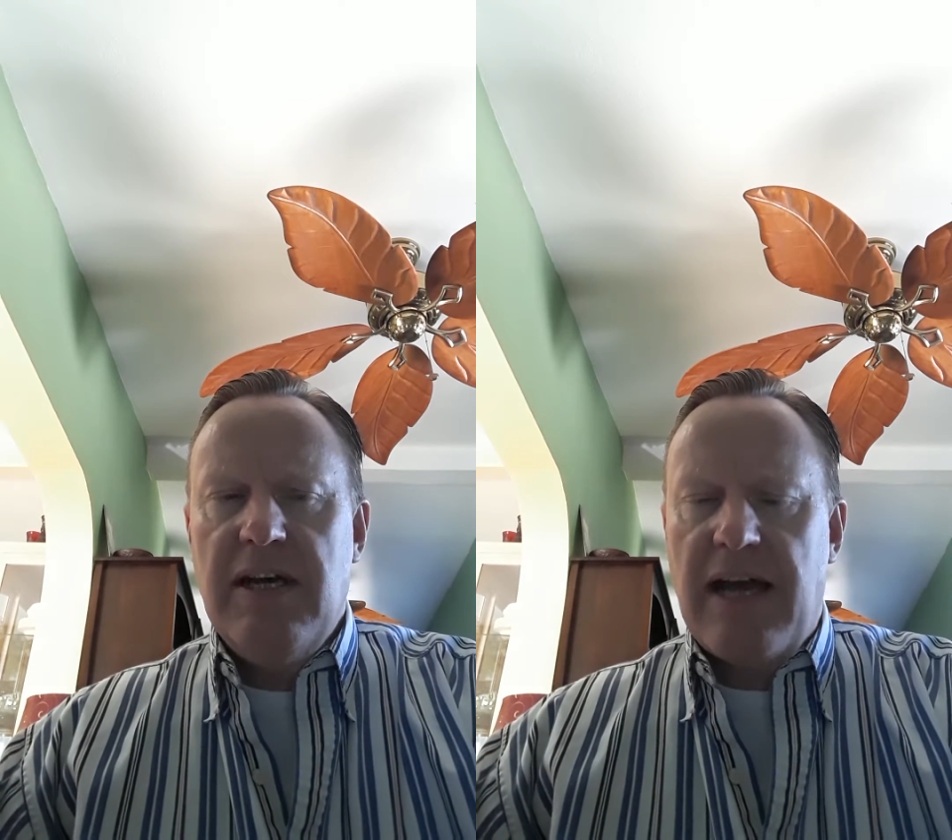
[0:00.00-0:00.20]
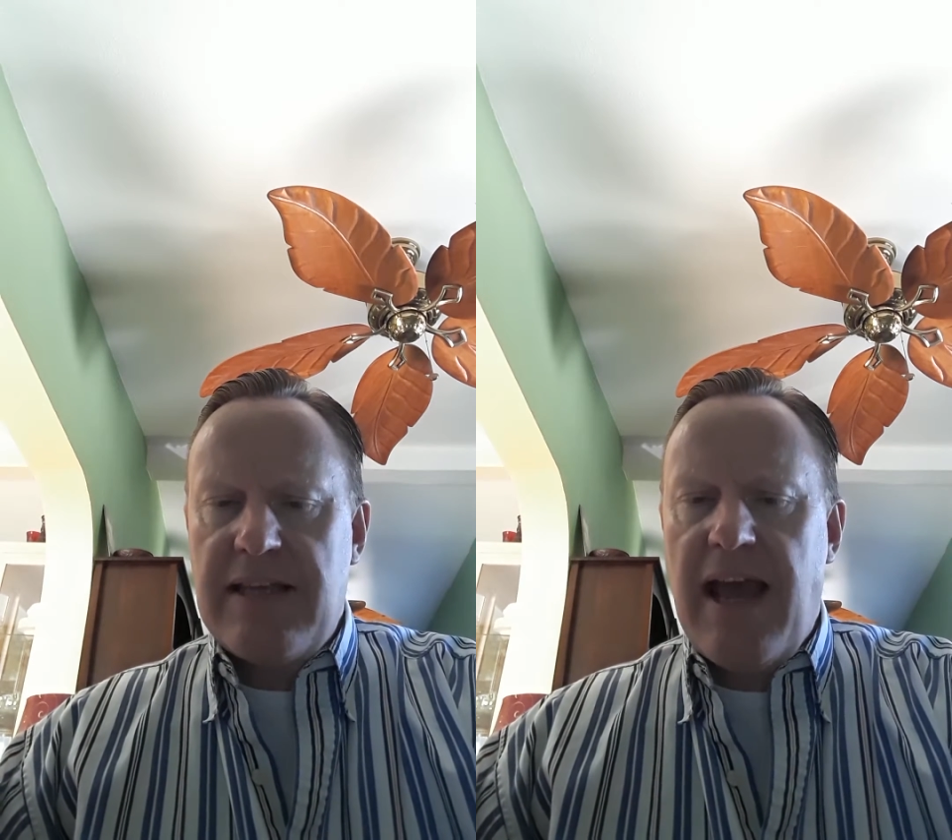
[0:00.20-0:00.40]

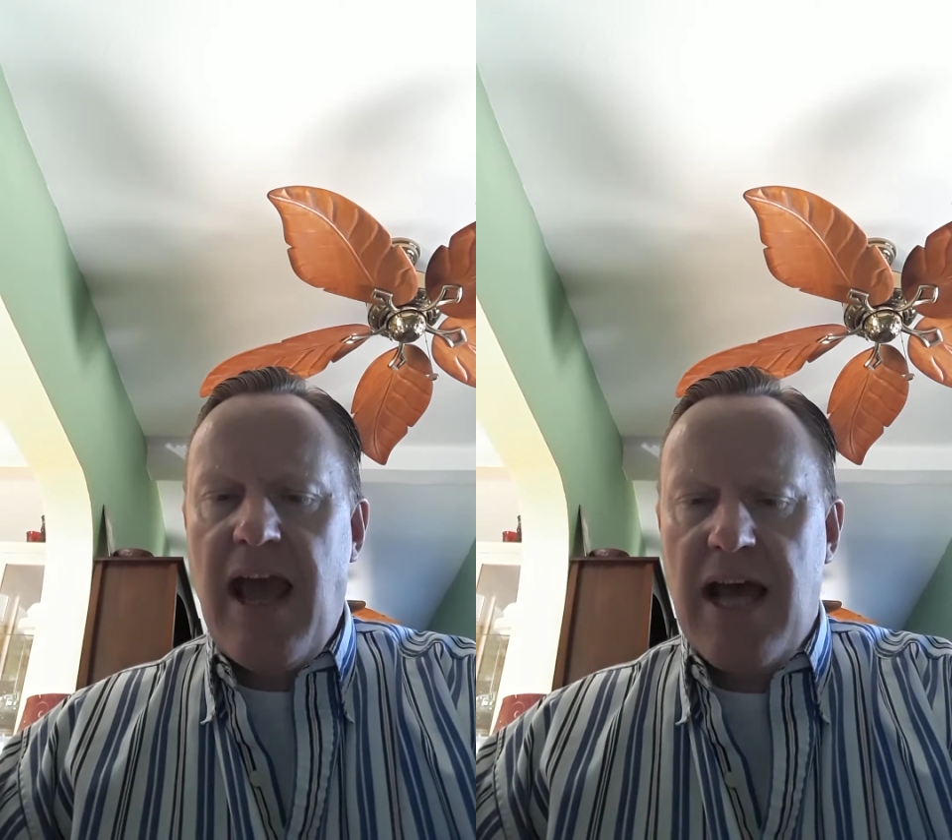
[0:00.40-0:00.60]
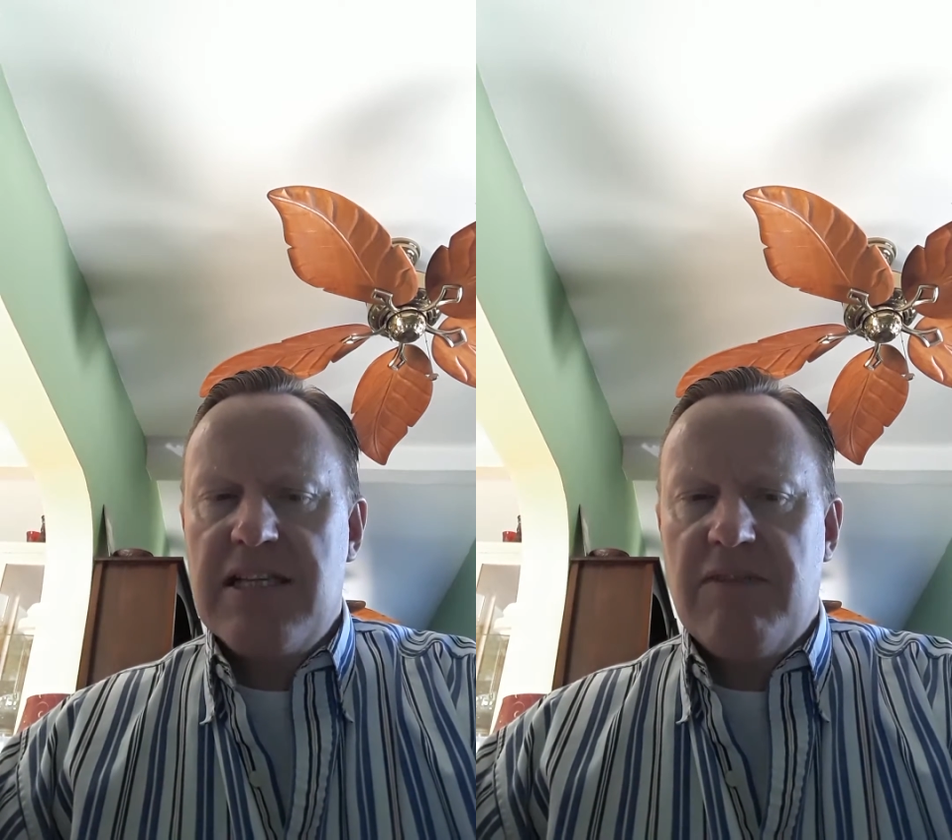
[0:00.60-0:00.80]
at the
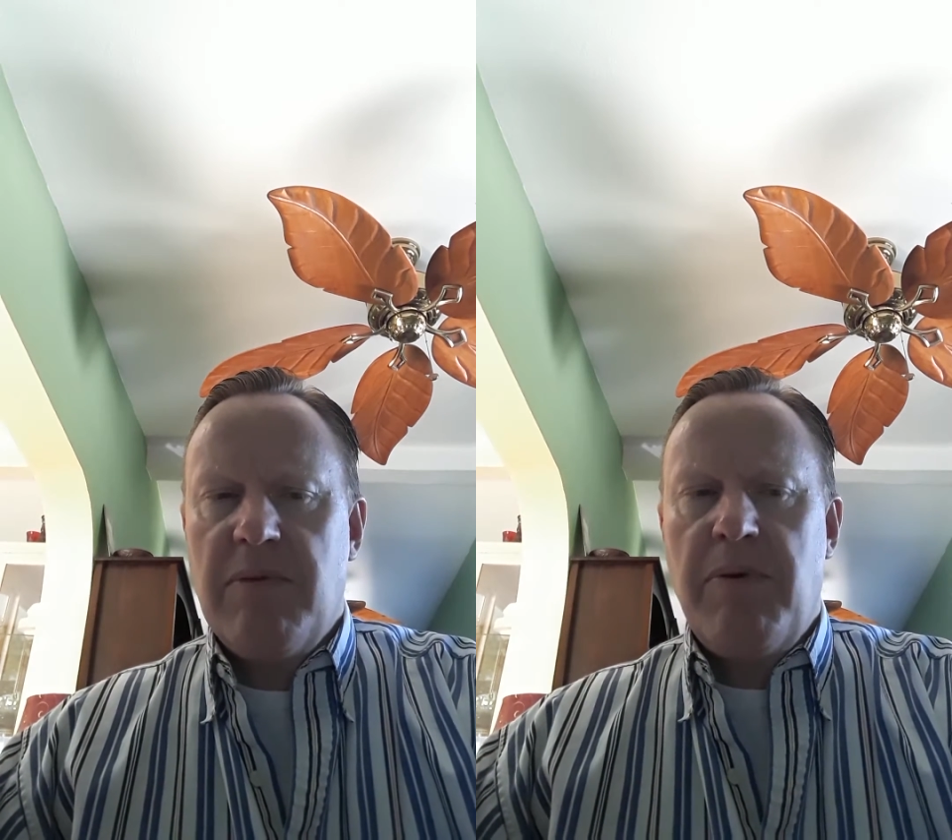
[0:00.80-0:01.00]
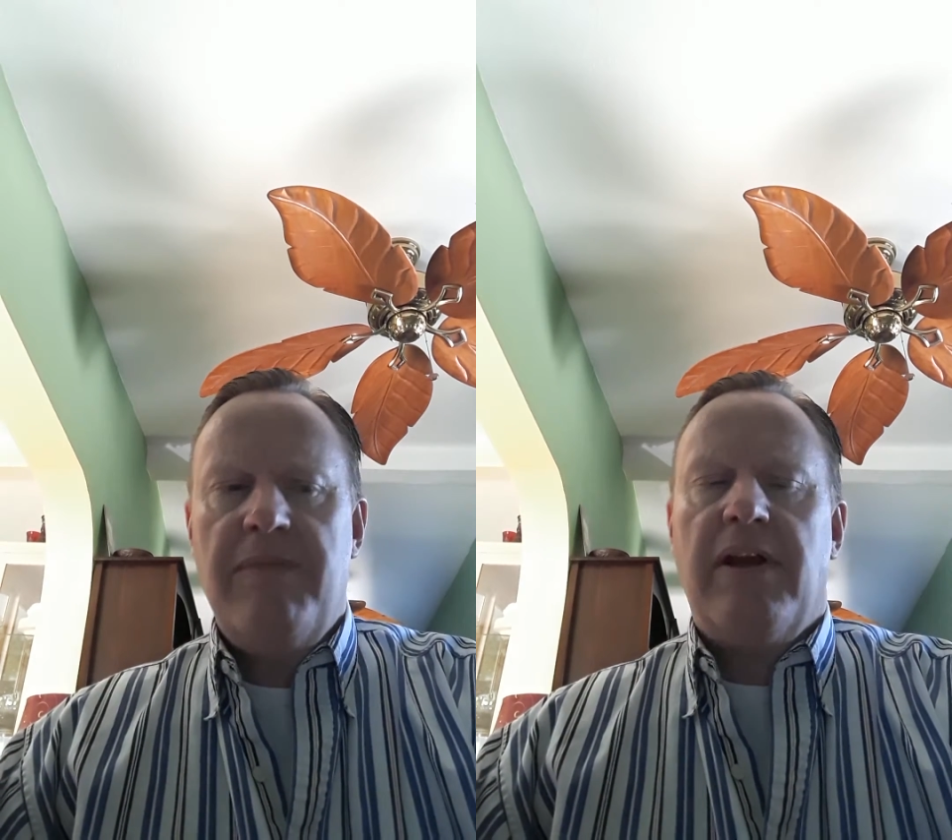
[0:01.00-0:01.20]
hands of the
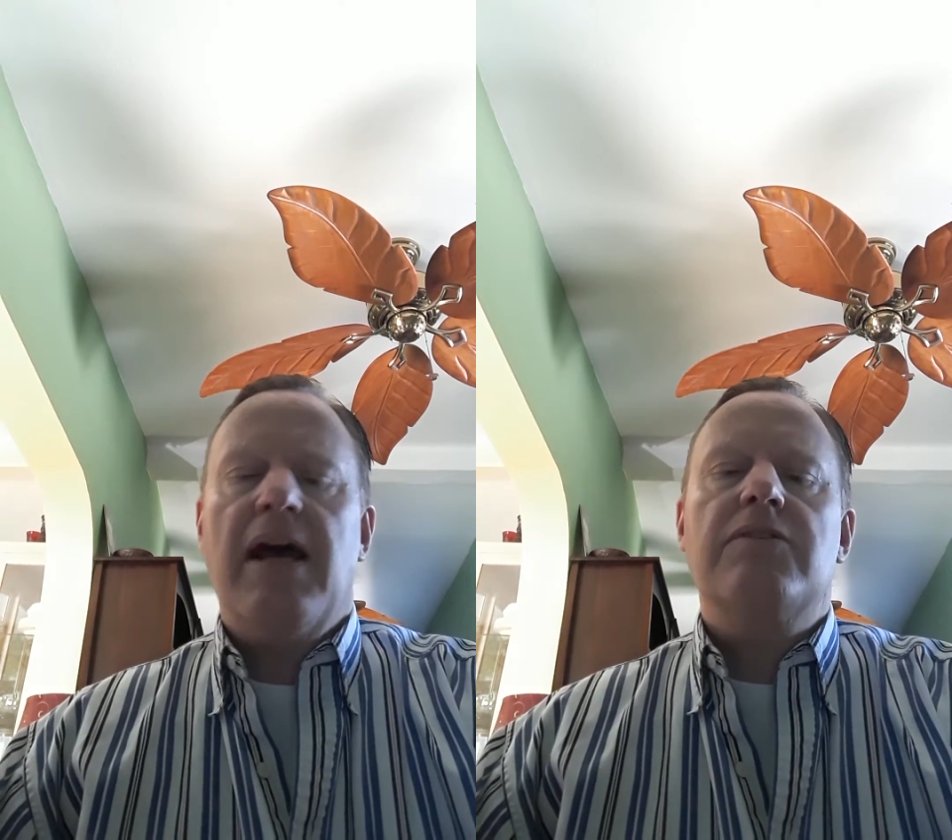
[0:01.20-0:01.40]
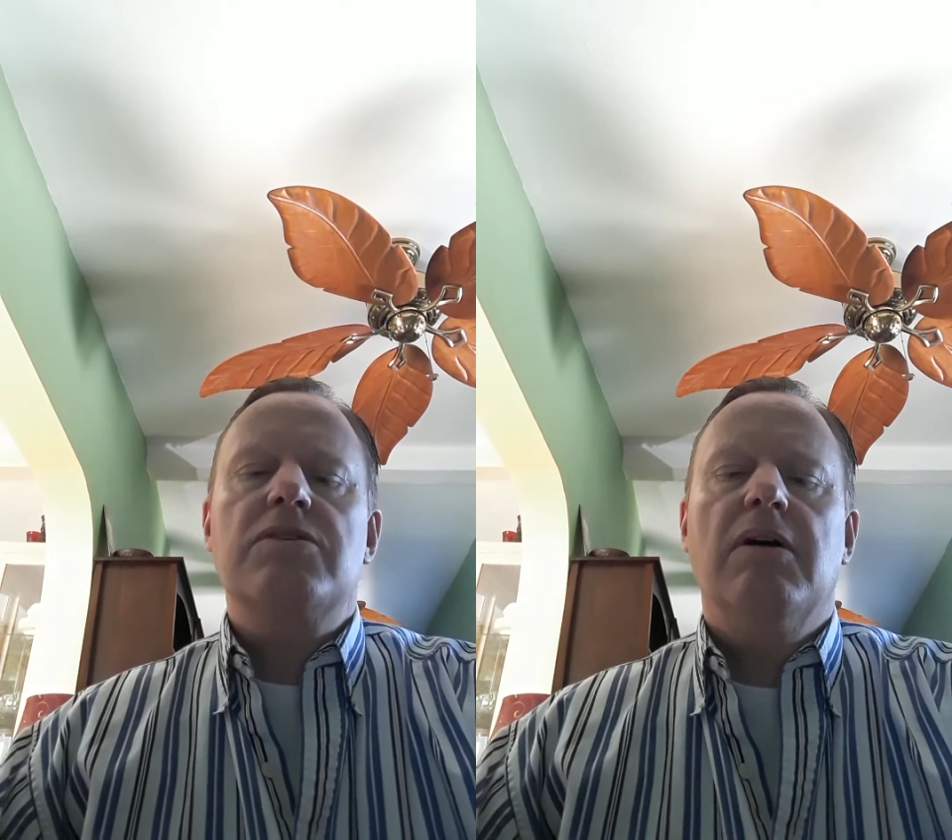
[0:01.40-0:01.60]
Privy
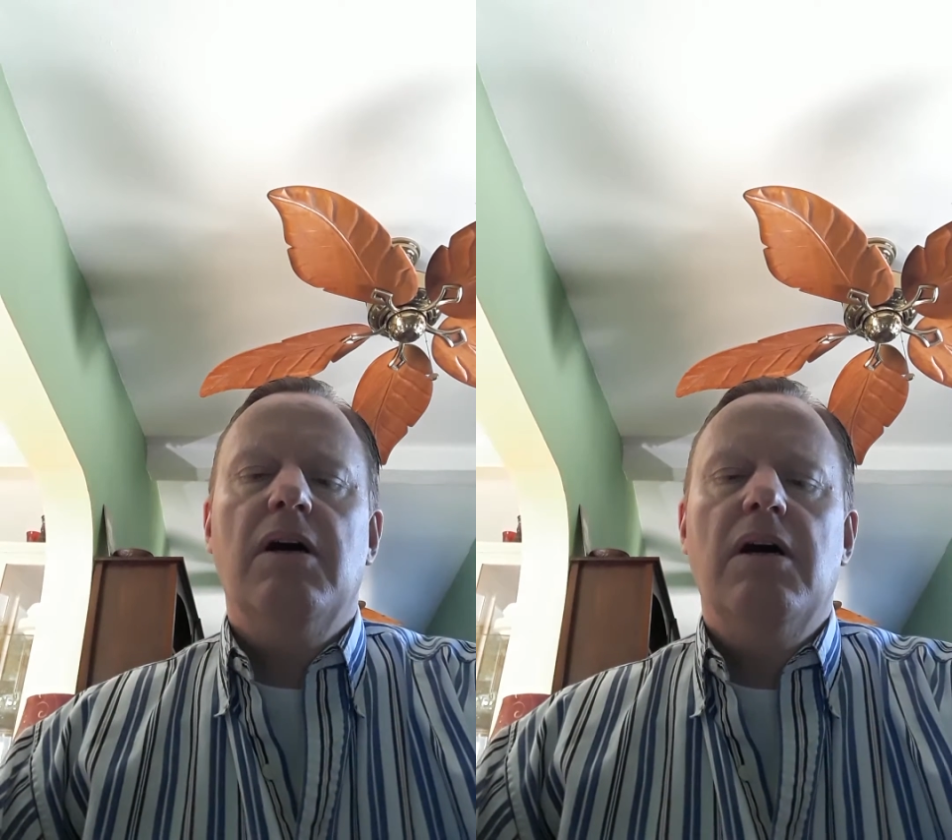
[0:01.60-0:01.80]
Council